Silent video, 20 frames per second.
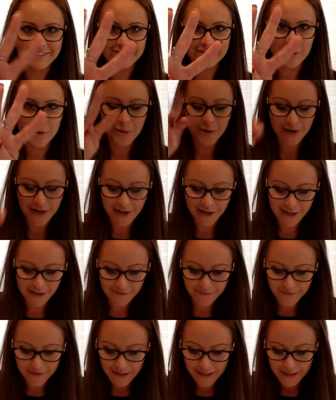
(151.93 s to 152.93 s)
4.
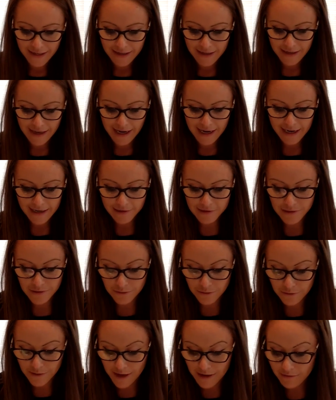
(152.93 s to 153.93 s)
Okay, so
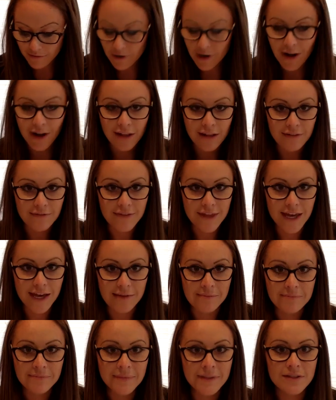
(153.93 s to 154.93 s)
do that for all of
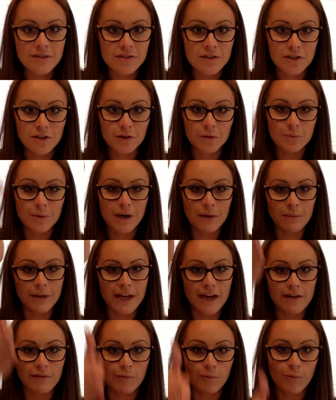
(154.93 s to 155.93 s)
them. So you'll probably
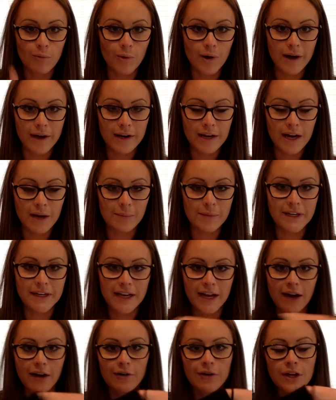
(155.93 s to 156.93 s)
have 1 up and
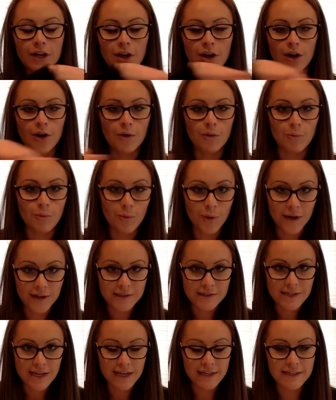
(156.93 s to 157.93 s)
down,
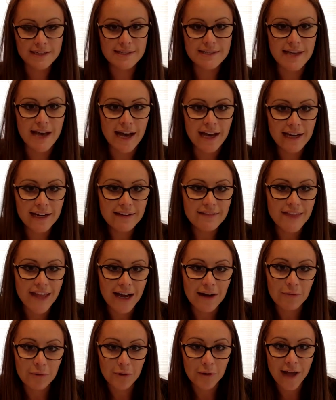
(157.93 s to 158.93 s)
1 side to side.
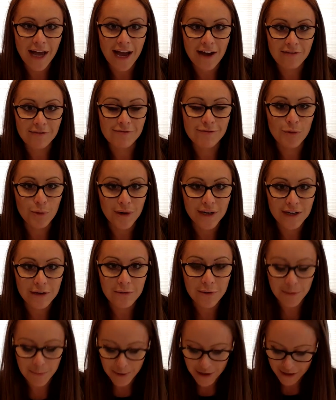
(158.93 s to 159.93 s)
That will have 4
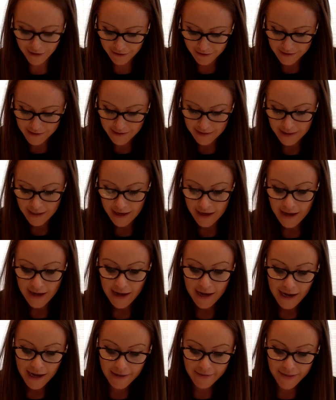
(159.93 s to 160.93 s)
equal parts.
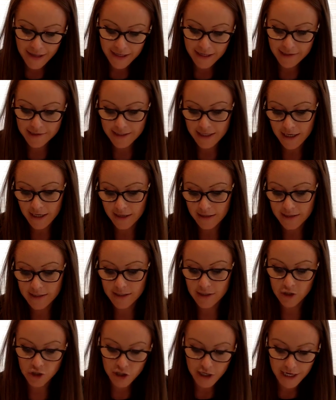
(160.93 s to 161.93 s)
And then it says
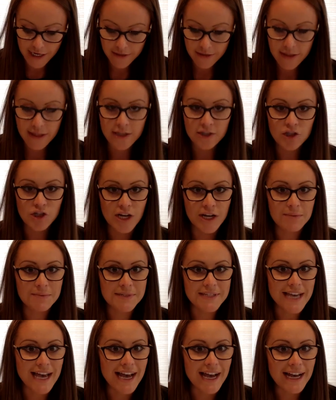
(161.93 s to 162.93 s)
shade the
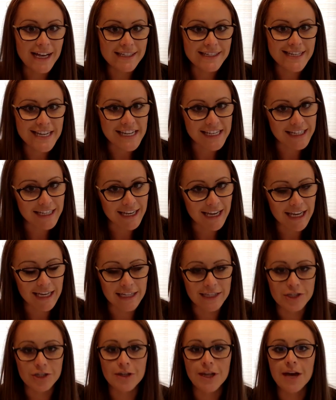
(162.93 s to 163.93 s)
shapes as
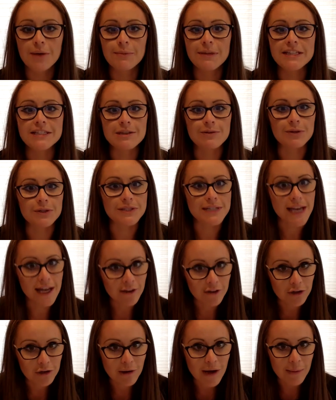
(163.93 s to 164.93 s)
indicated. So that means it will tell
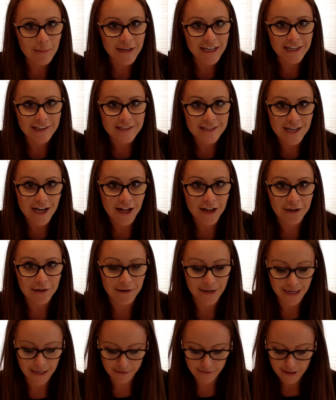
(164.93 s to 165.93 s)
you how many to color
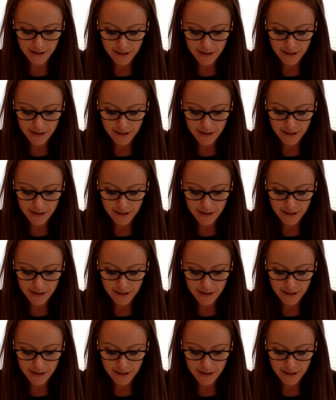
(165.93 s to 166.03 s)
in.